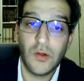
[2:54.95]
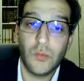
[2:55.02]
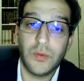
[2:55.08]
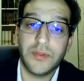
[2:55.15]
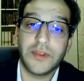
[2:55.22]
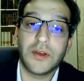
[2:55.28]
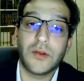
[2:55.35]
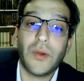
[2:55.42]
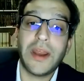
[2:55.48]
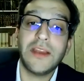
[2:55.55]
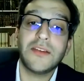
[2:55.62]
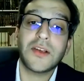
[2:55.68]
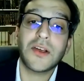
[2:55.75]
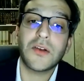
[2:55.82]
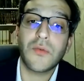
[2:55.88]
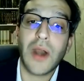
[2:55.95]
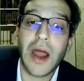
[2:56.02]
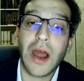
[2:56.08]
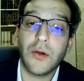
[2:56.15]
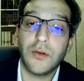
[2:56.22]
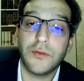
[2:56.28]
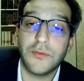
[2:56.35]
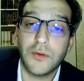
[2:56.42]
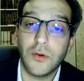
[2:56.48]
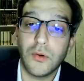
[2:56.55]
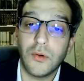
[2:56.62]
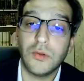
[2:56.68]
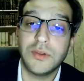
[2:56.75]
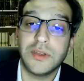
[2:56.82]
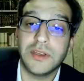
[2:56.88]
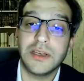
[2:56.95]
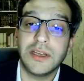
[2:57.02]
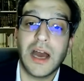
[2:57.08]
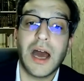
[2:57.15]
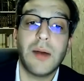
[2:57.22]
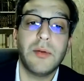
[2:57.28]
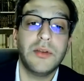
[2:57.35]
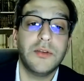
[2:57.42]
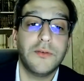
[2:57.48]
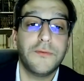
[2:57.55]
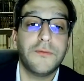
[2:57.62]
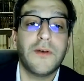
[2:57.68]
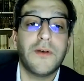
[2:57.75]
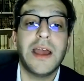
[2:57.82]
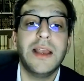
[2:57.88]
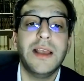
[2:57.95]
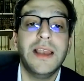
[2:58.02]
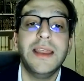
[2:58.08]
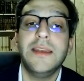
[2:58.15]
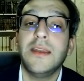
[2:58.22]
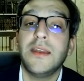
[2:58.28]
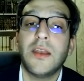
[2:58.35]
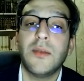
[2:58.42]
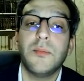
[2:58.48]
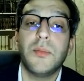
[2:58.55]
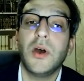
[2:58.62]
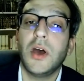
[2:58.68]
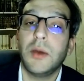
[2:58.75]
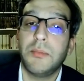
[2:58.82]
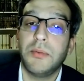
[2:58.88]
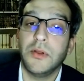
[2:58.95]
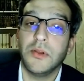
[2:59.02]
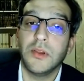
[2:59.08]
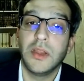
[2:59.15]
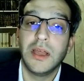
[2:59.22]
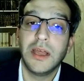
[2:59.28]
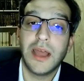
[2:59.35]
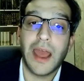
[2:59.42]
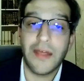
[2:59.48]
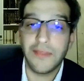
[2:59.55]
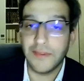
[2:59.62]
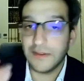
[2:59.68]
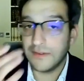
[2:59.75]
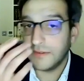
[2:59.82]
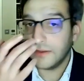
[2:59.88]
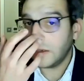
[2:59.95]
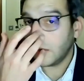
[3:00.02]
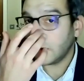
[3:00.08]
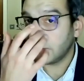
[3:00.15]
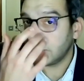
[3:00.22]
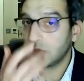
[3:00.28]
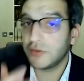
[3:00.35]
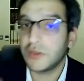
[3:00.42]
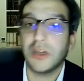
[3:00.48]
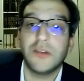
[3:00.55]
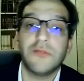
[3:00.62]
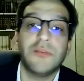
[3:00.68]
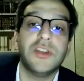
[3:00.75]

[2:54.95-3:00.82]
with a great crown of gold and garment of fine linen and purple, and the city of Shushan